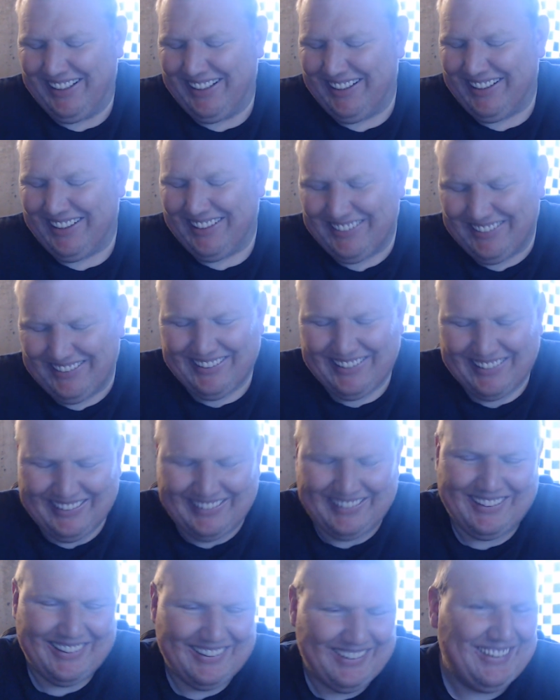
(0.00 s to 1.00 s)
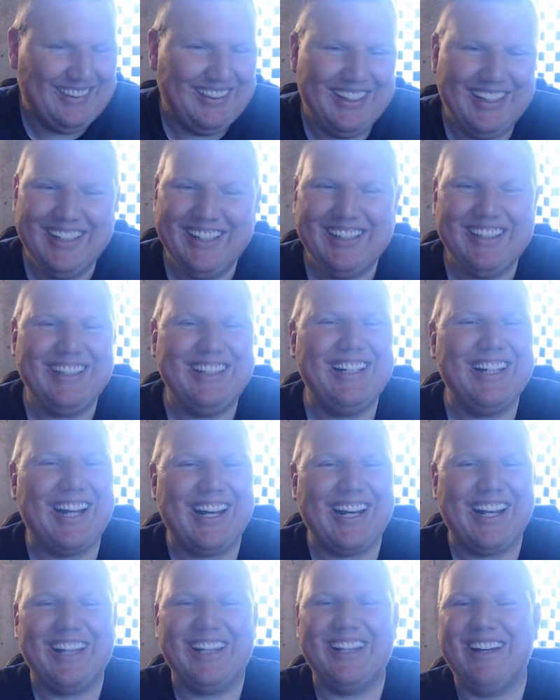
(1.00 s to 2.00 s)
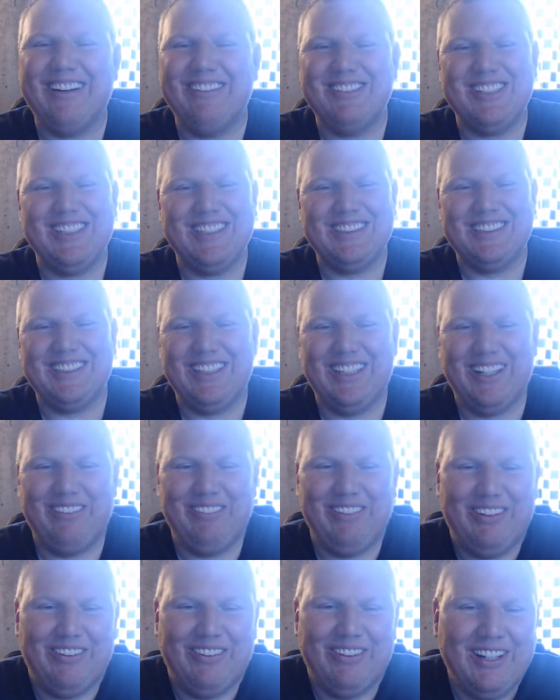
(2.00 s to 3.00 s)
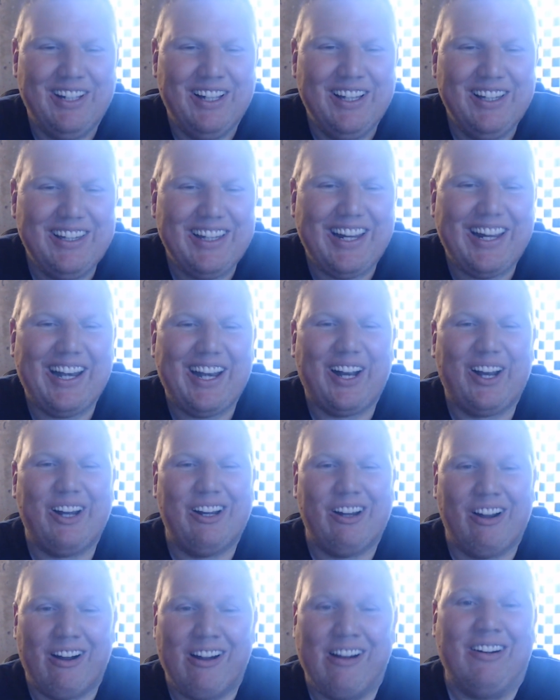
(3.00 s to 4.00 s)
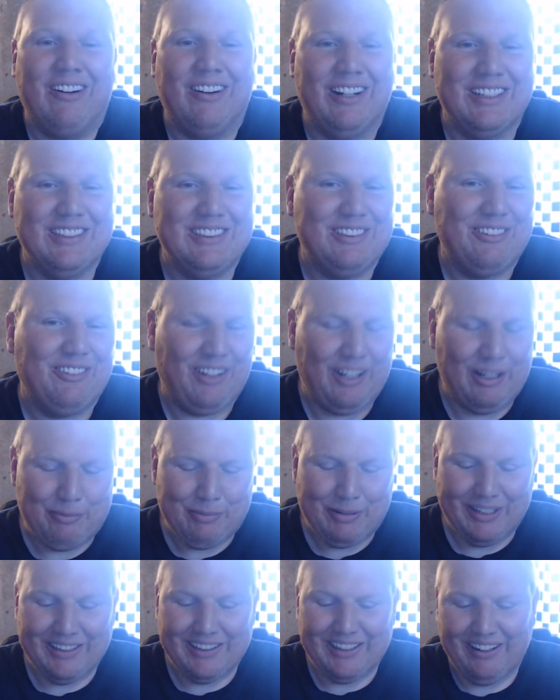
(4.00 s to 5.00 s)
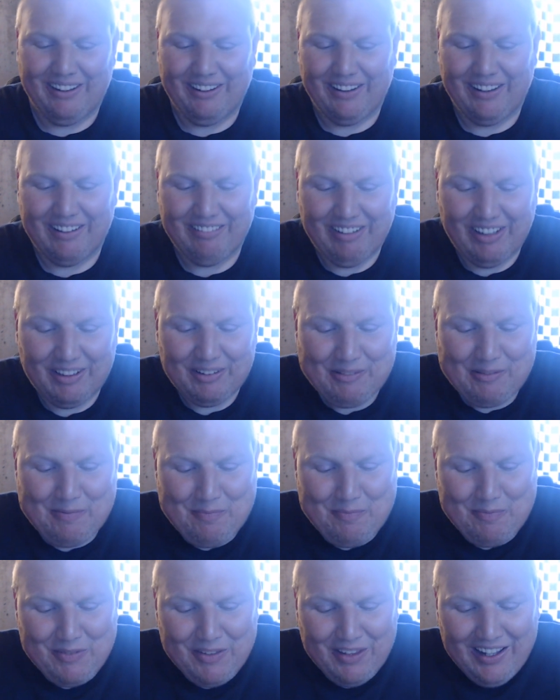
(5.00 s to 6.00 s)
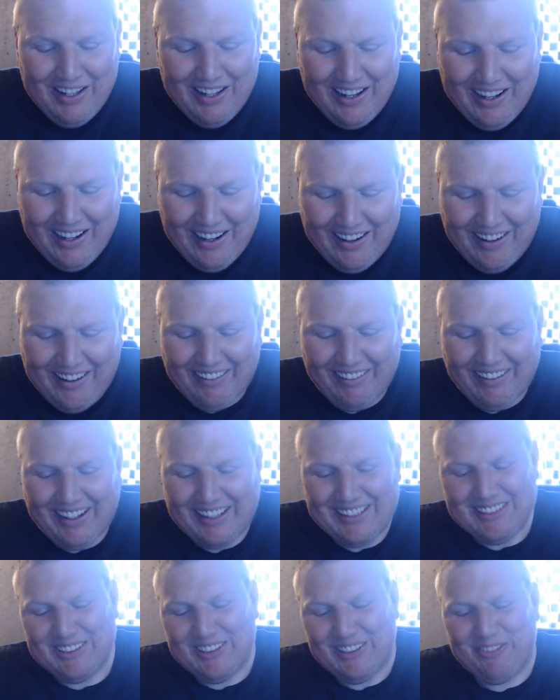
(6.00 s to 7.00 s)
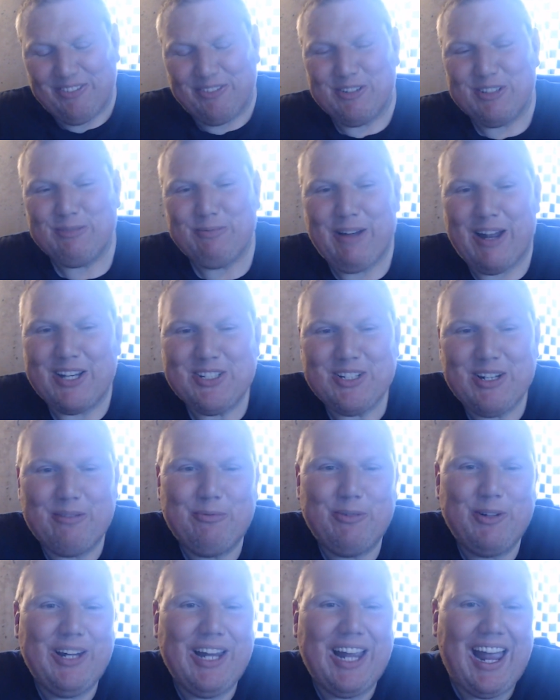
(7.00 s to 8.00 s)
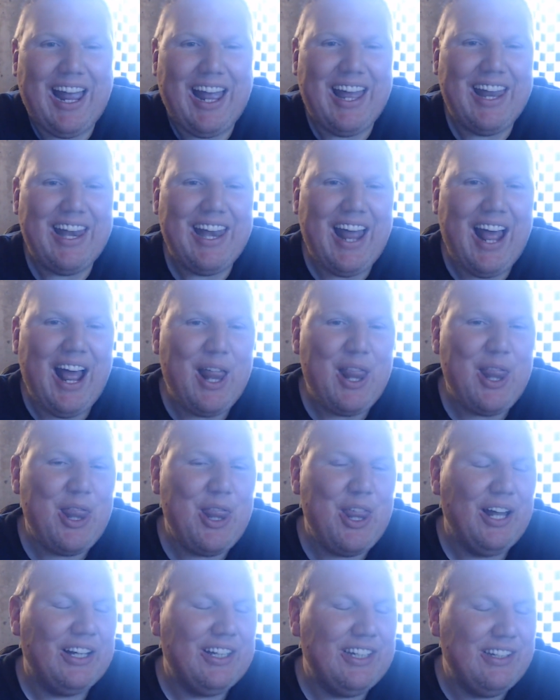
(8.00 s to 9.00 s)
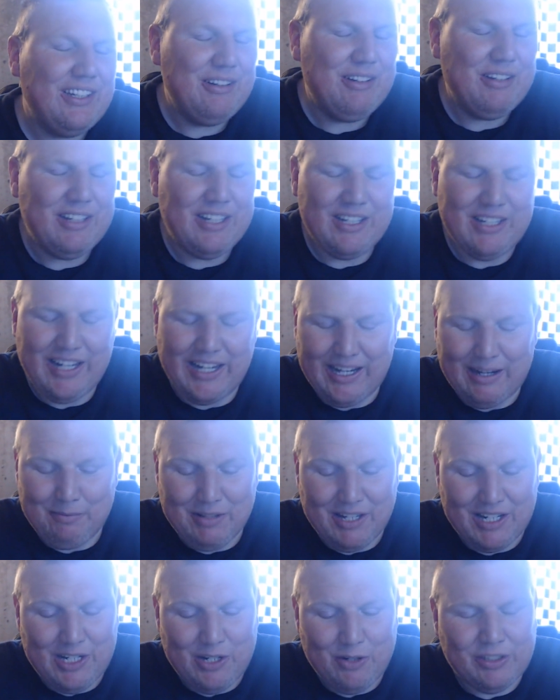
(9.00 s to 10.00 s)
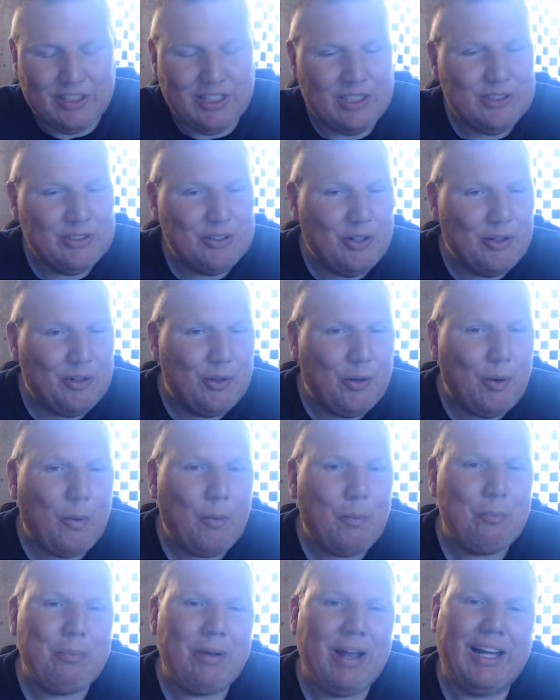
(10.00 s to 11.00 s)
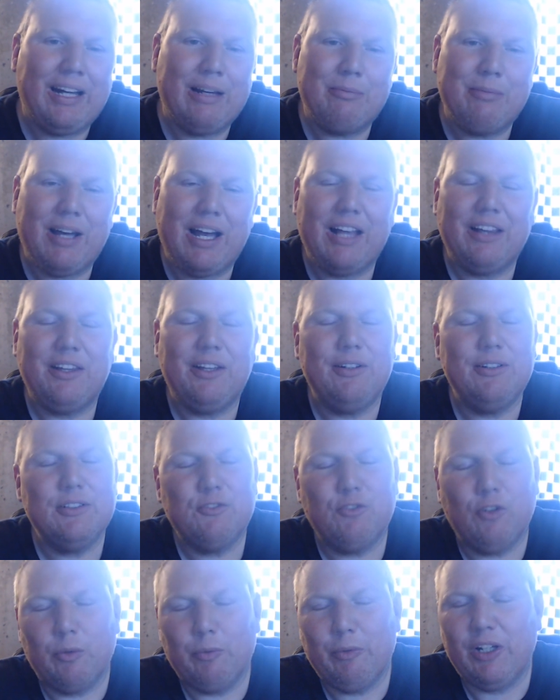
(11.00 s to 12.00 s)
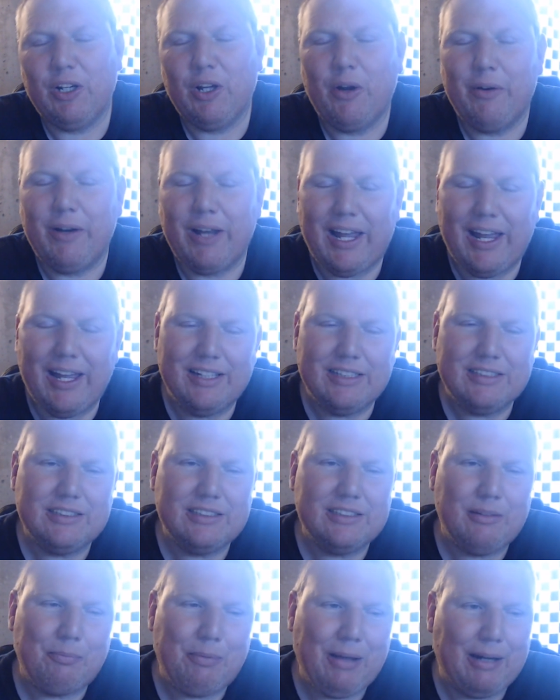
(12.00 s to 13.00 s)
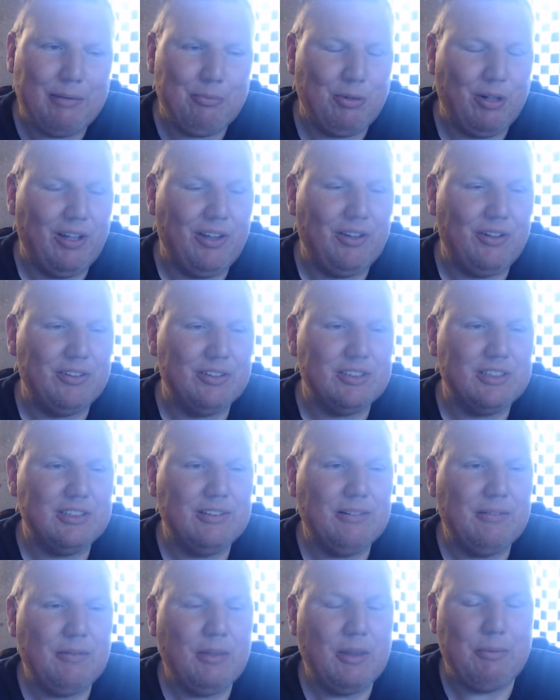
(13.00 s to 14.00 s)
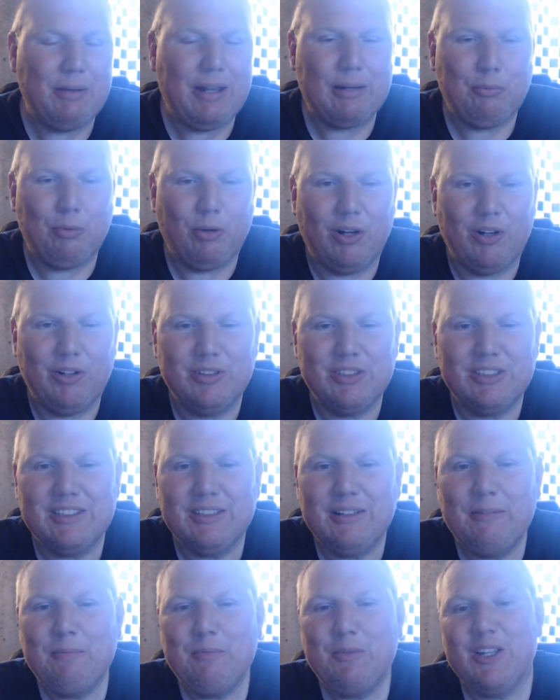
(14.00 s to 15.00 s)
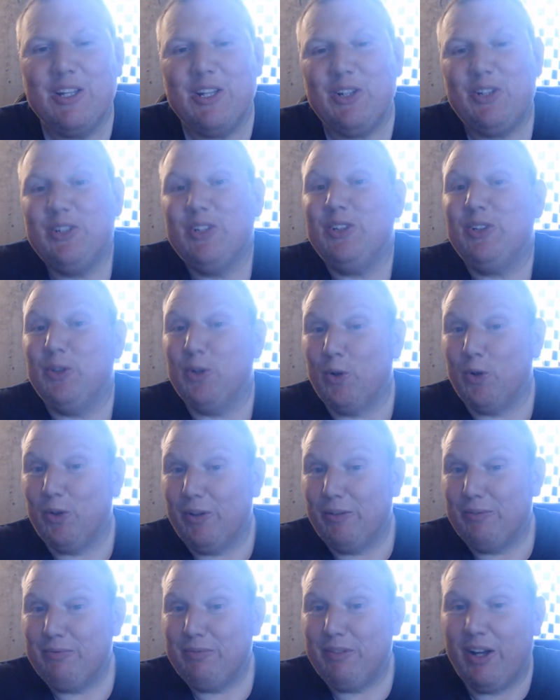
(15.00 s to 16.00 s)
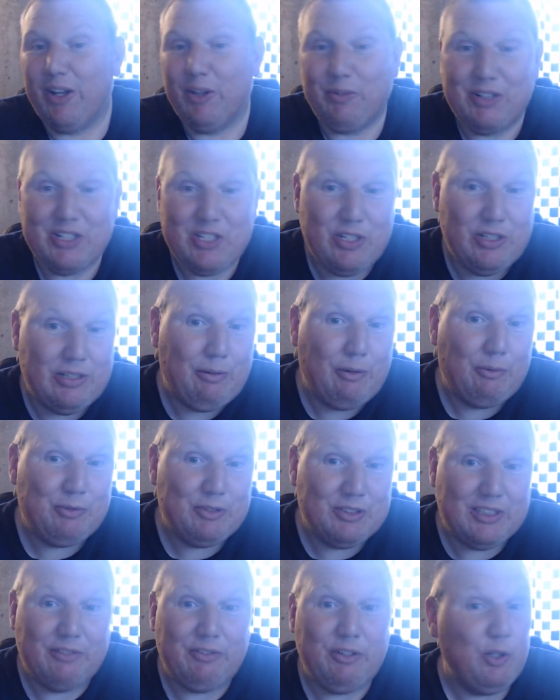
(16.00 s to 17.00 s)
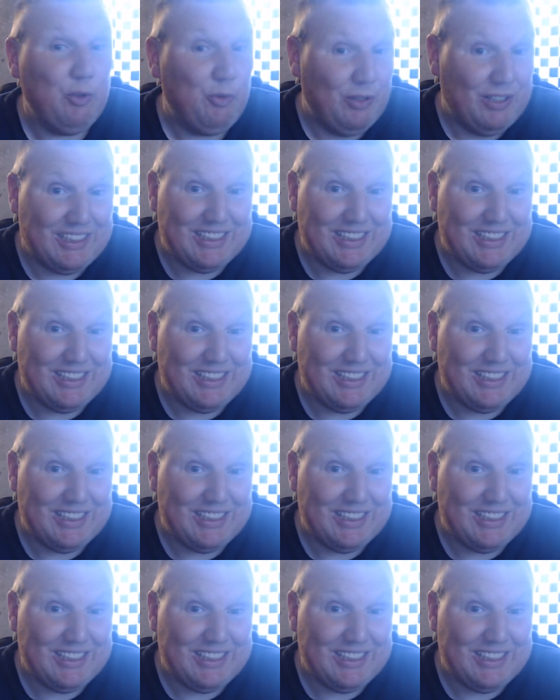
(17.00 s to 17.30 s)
Gotta love GCW. They had a gong as the ring bell. I love it. Alright, so first matchup we had the team that you can Google, Bang and Matthews, formerly known as the Bang Brothers, Bang Bros. You couldn't Google them, otherwise you come up with stuff you don't want to